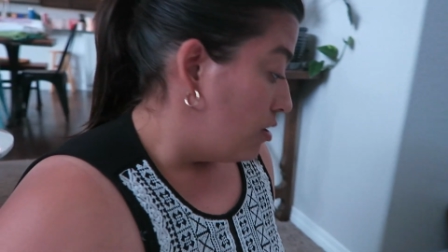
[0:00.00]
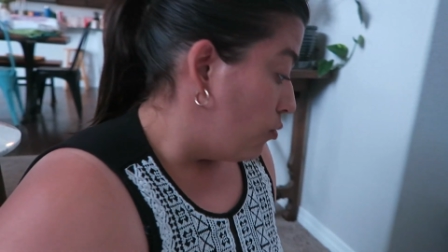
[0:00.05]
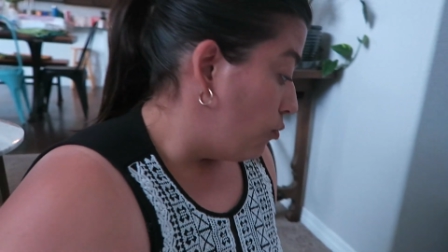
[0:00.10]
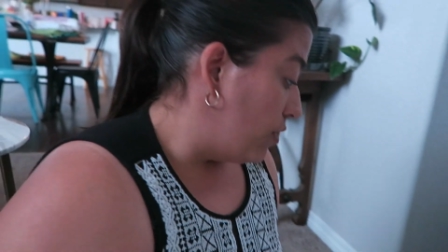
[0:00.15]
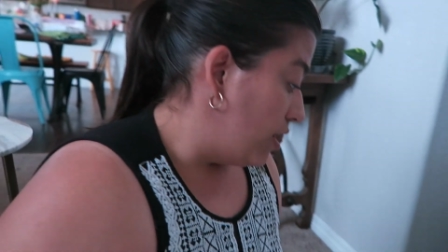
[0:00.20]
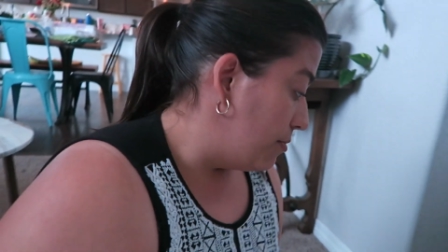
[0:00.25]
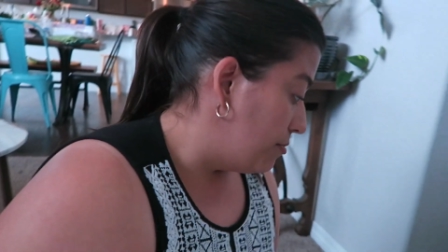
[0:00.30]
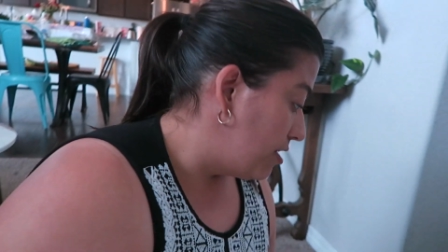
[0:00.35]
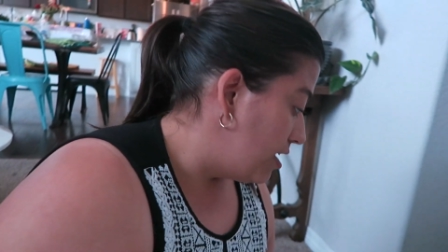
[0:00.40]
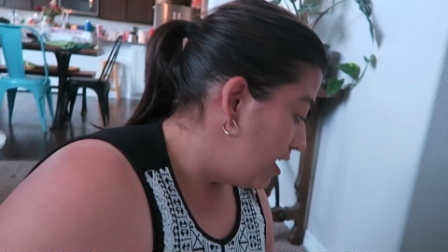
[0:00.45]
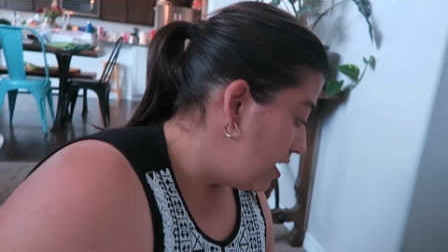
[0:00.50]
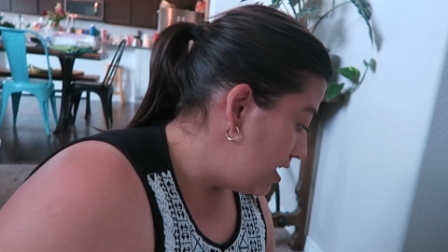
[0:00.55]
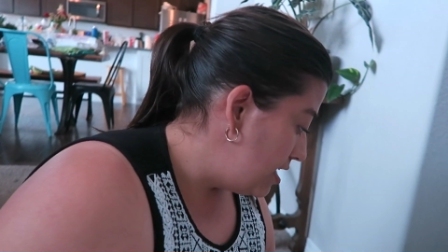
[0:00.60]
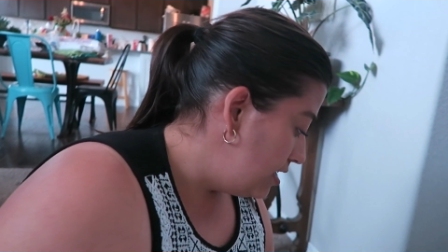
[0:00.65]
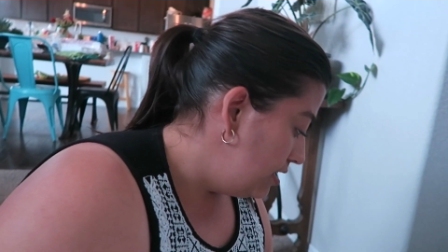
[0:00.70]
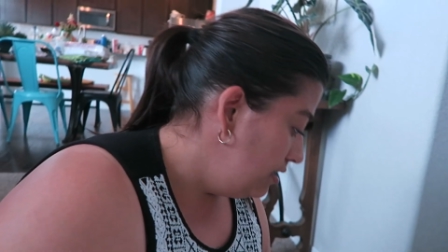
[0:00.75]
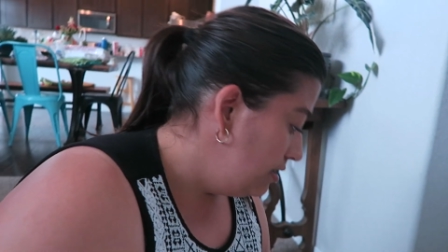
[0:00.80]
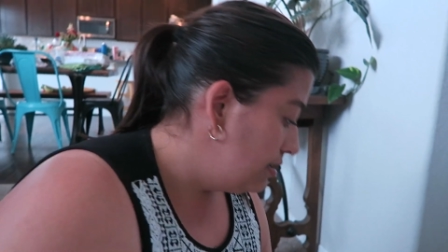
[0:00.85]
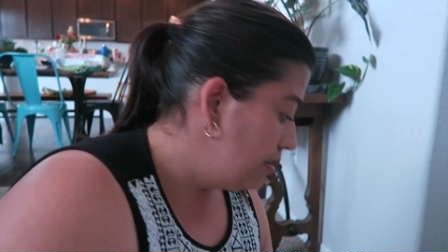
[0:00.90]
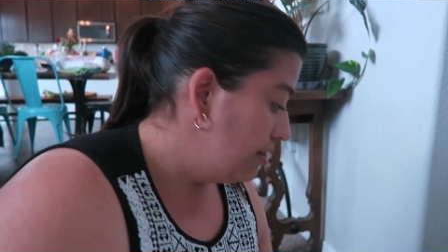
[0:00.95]
when I'm
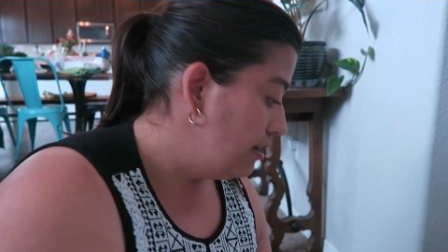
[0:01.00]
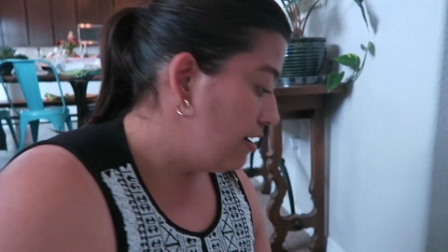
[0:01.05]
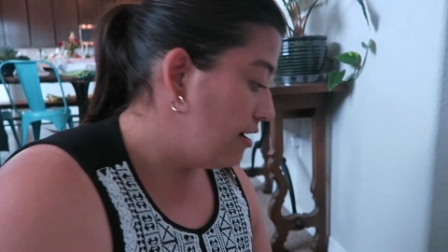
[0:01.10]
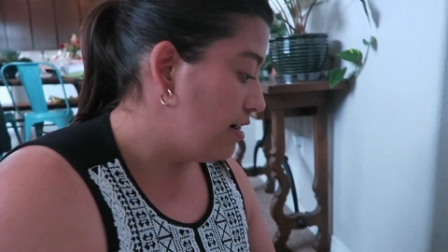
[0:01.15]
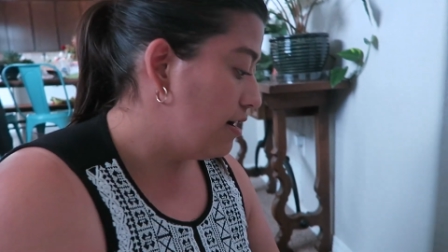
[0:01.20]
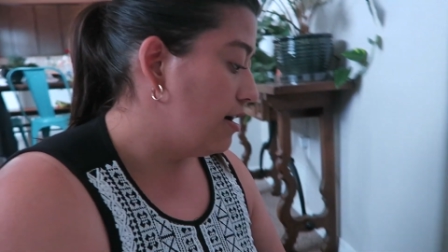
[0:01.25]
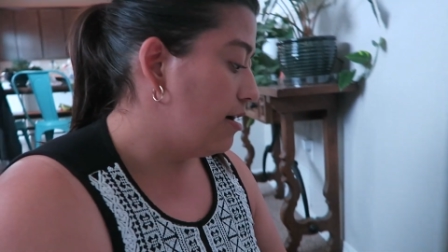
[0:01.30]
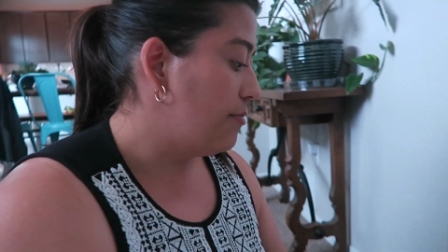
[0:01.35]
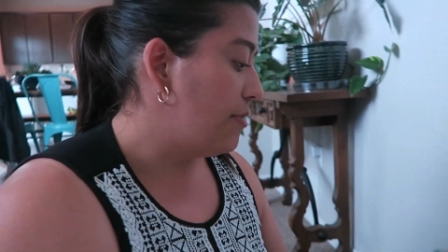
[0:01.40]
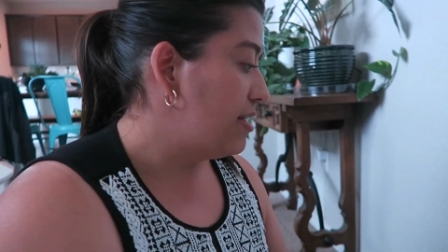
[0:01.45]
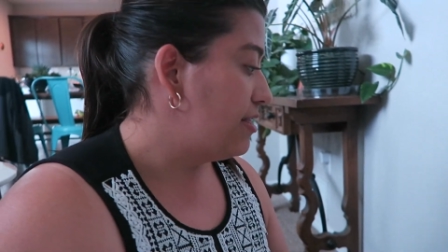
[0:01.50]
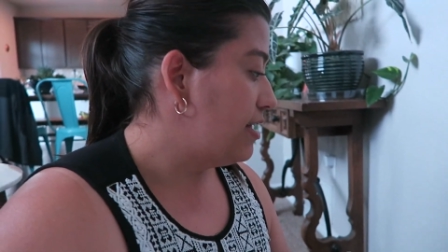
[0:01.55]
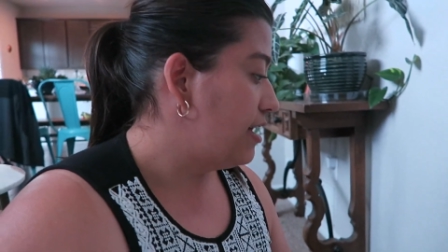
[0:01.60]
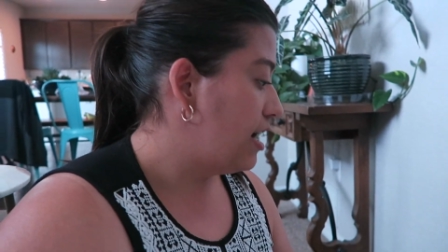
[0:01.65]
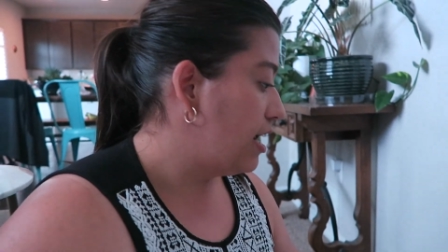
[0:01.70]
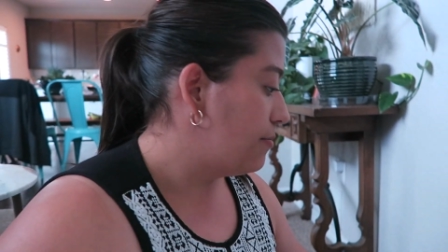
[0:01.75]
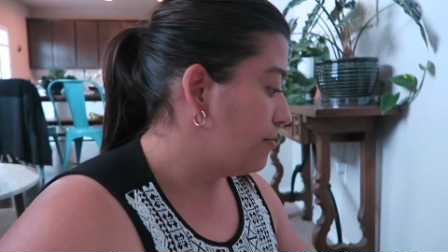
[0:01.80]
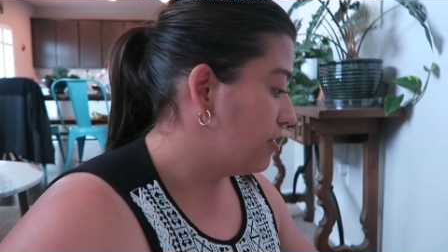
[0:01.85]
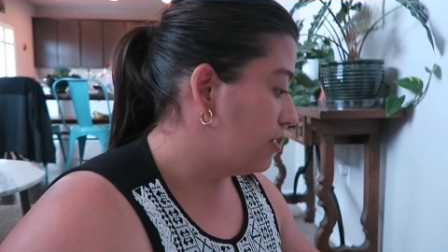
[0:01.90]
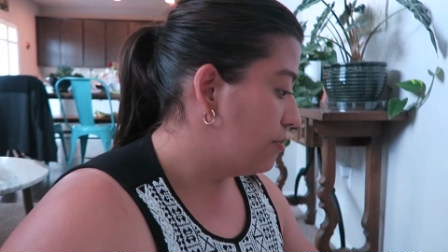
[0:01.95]
cutting. And
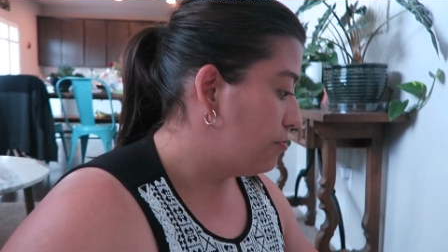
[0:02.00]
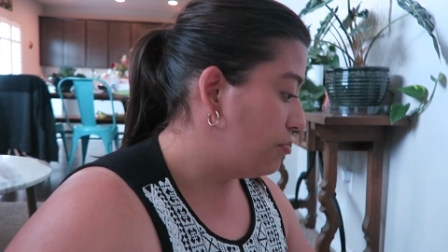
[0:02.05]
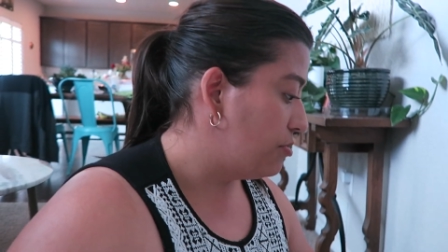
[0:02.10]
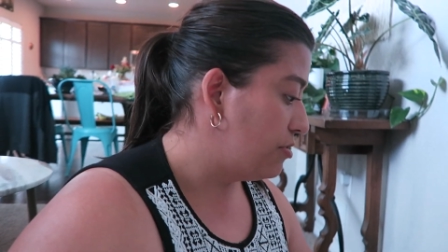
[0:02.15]
then I'm gonna